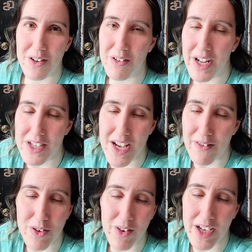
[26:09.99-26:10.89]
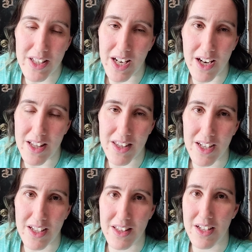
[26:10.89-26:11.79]
You don't actually have to violate
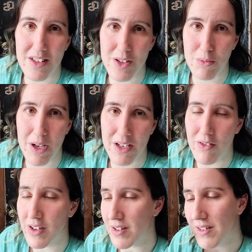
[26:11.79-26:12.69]
anything and they can still ban your